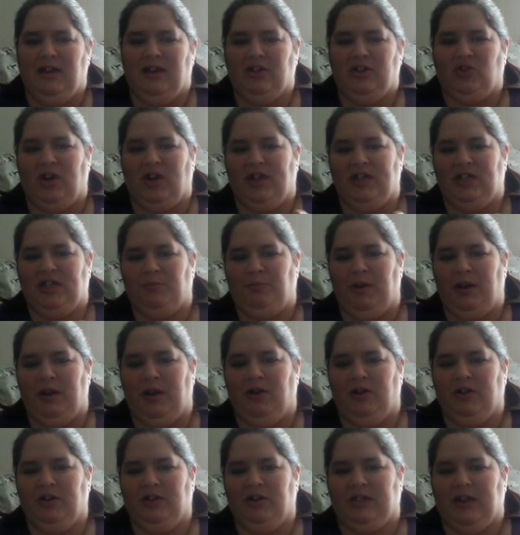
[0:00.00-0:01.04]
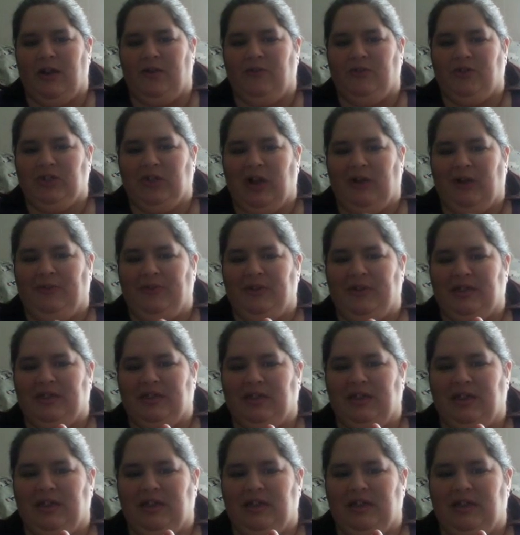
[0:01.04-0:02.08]
transparent stuff. So
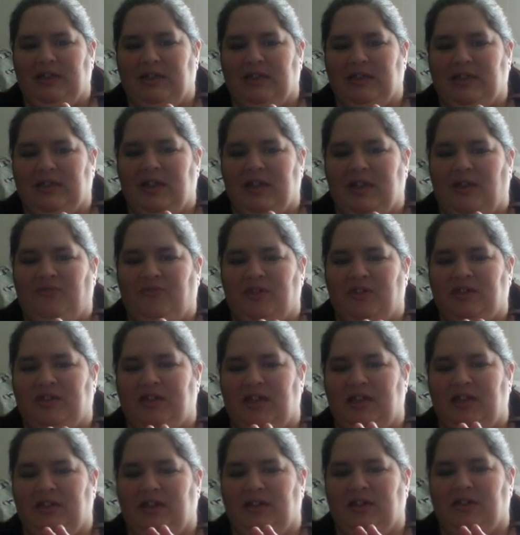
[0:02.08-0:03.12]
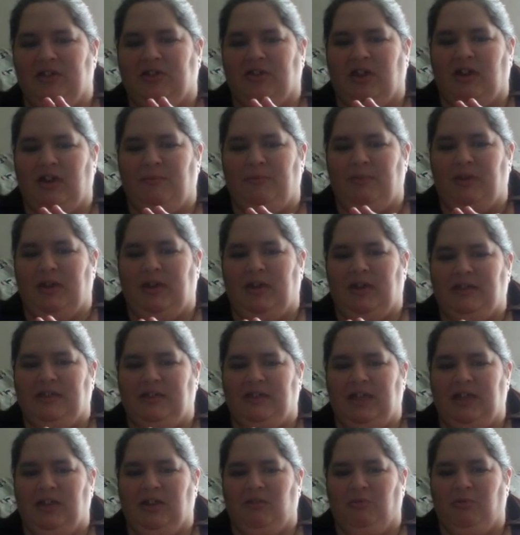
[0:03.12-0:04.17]
obviously the stuff this season is going to be
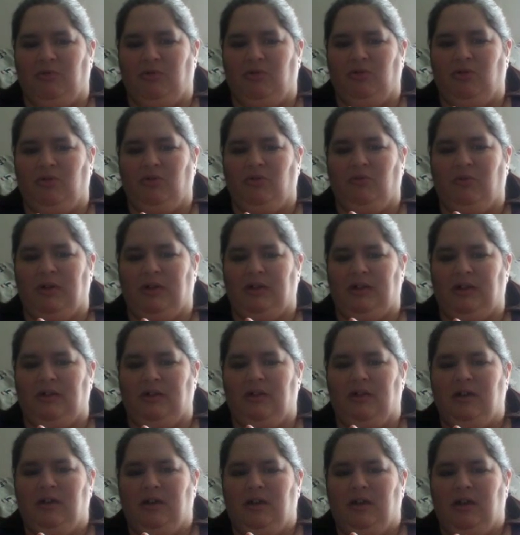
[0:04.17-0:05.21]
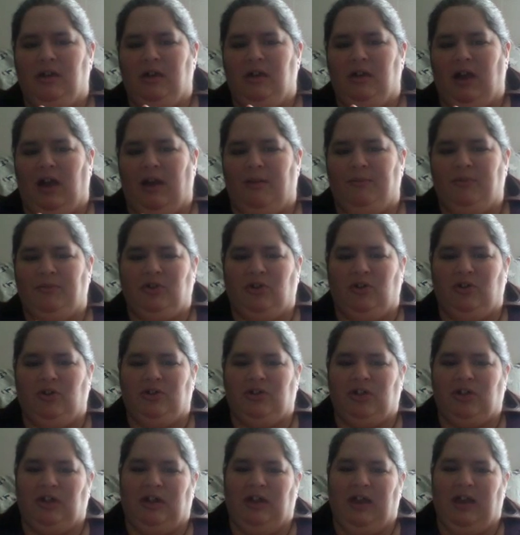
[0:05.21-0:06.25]
see-through, and I'm sure
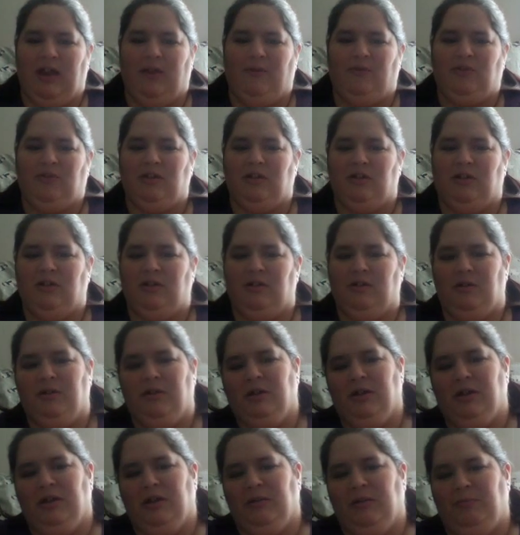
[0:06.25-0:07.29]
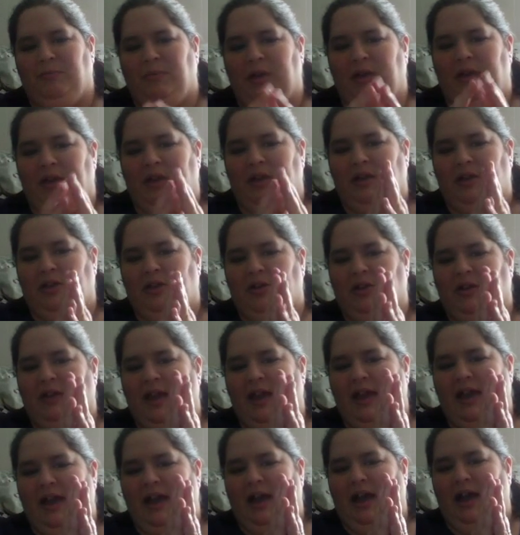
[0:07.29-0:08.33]
it's going to have to be, you
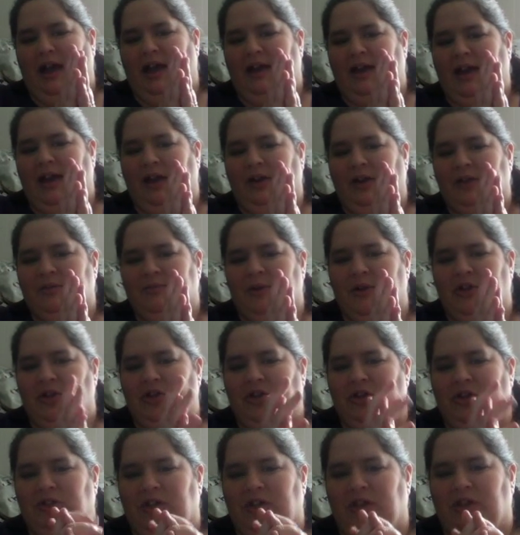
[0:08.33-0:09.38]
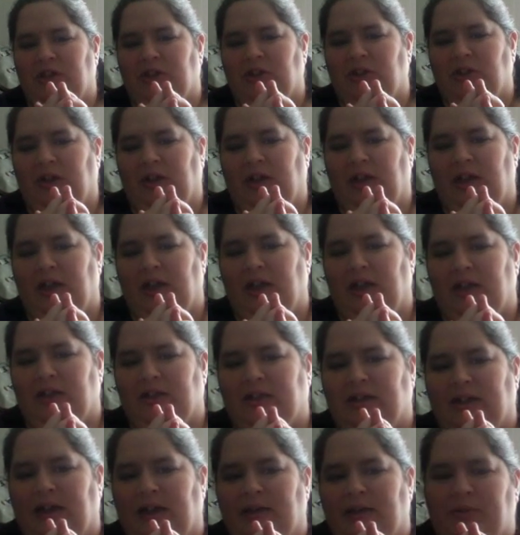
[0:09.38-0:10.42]
can't hide out as much as you think you can
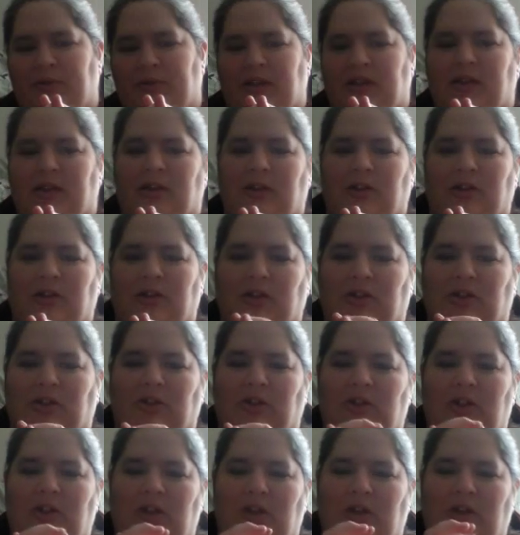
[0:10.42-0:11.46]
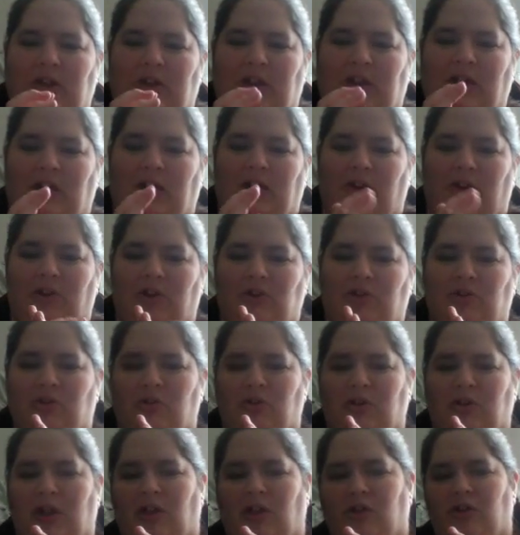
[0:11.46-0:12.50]
type deal. You know, your true
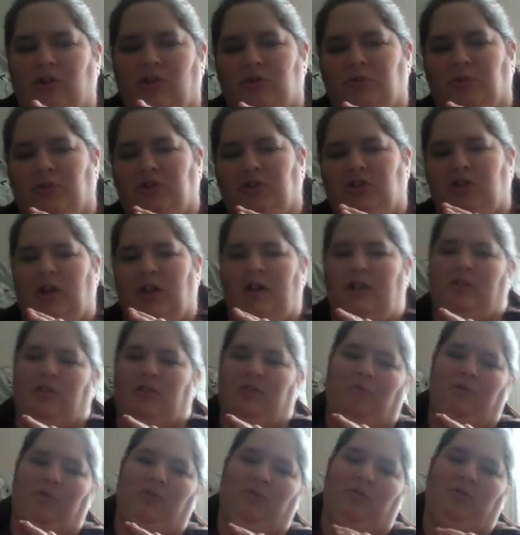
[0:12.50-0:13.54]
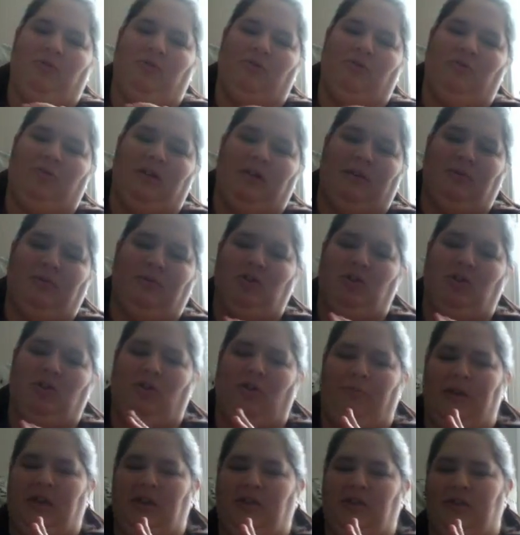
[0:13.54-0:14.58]
colors will shine through, and I'm sure it'll
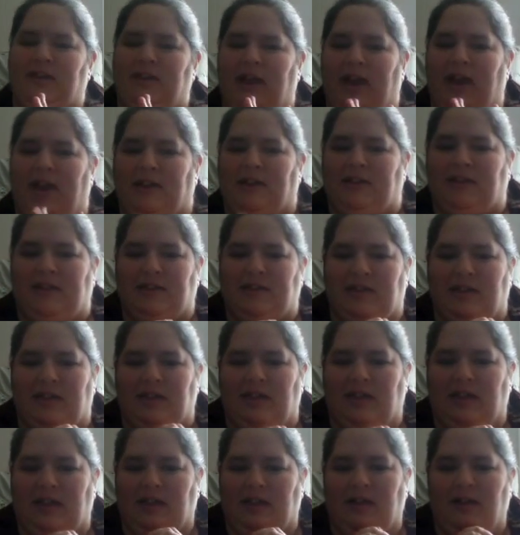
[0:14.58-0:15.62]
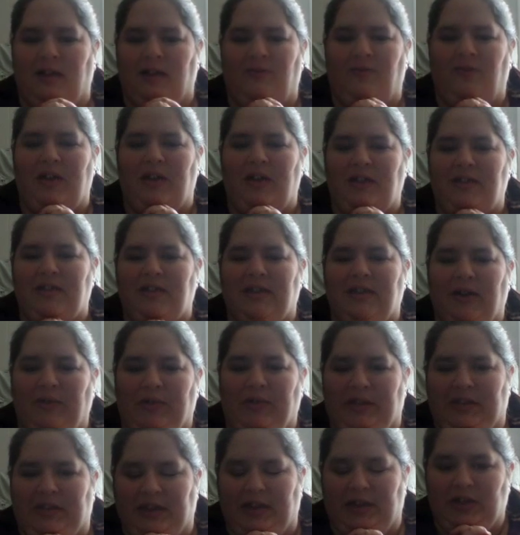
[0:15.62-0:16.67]
be in the tasks and the events and
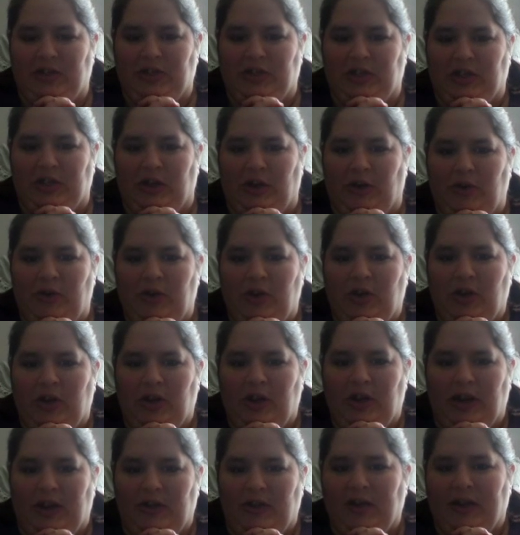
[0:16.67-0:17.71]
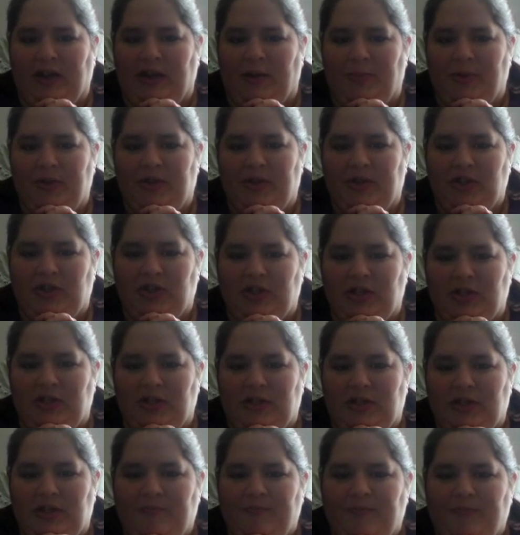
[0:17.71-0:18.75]
everything, so, and the
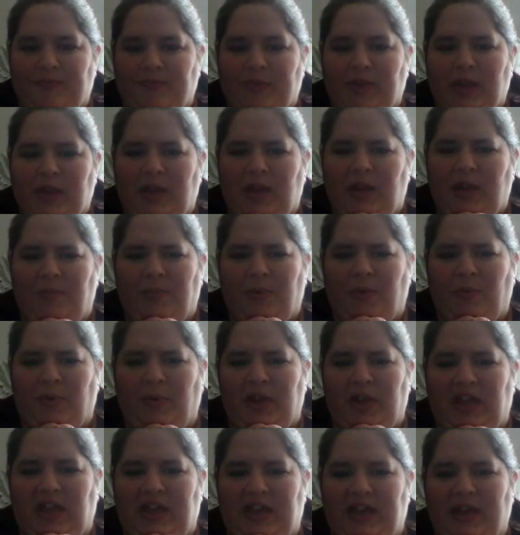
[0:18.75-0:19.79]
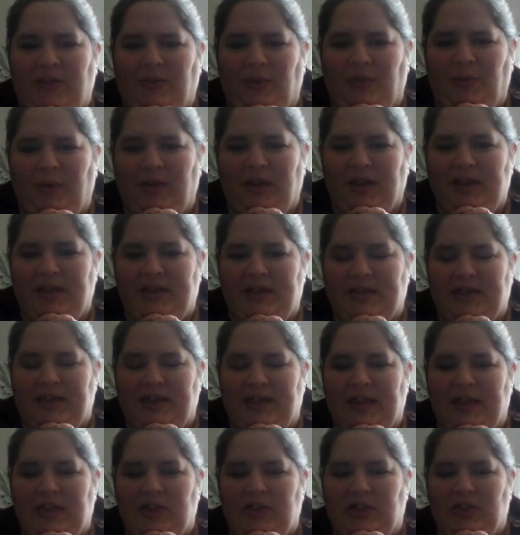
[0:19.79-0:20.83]
competitions. But what you never really
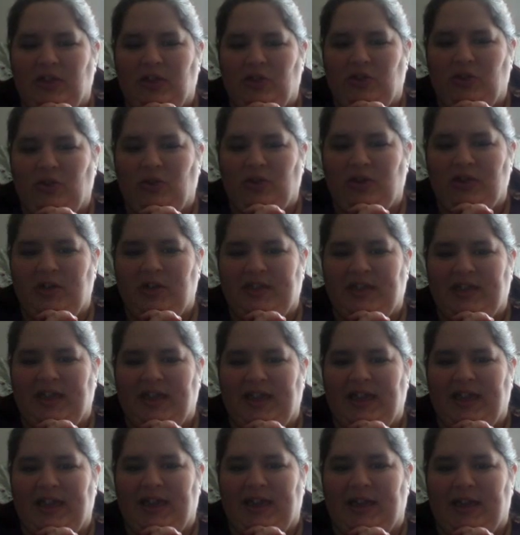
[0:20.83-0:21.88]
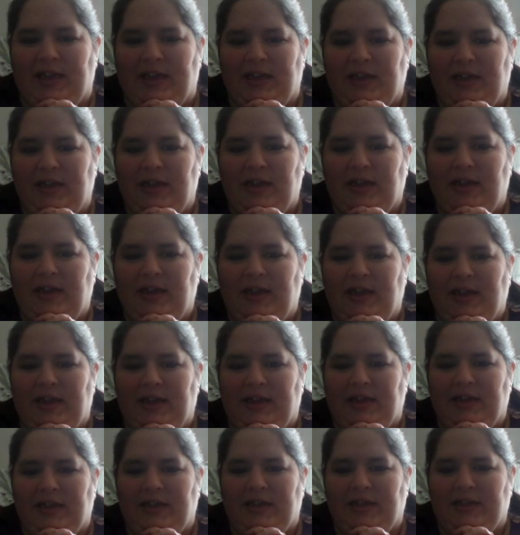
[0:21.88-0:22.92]
see until towards the end
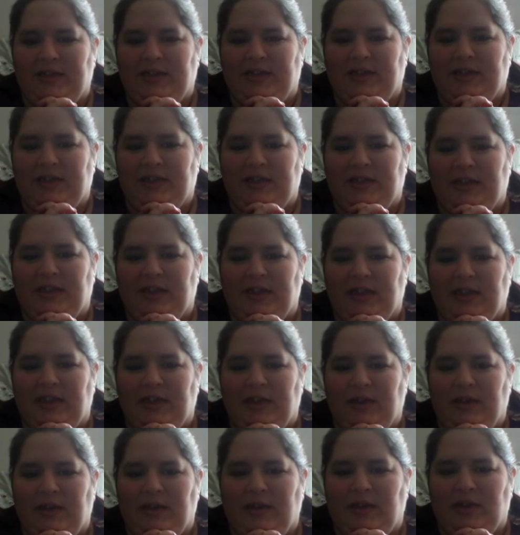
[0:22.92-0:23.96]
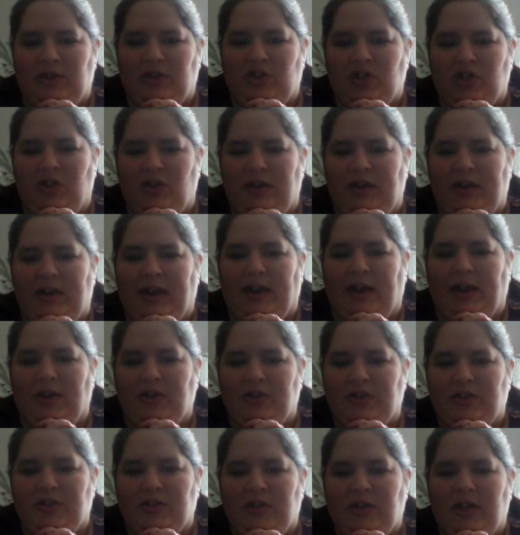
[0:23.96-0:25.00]
is the jury
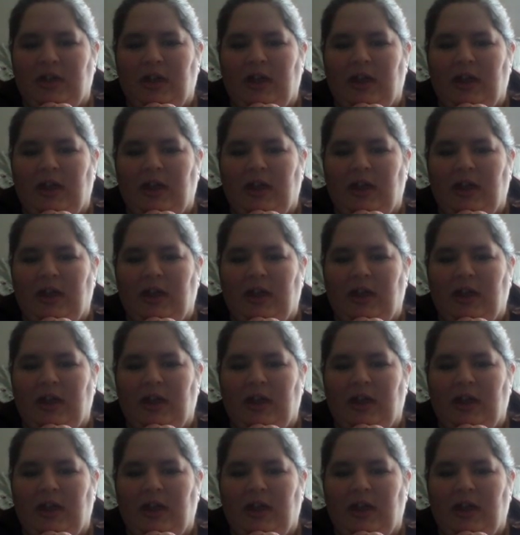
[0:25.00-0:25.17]
house.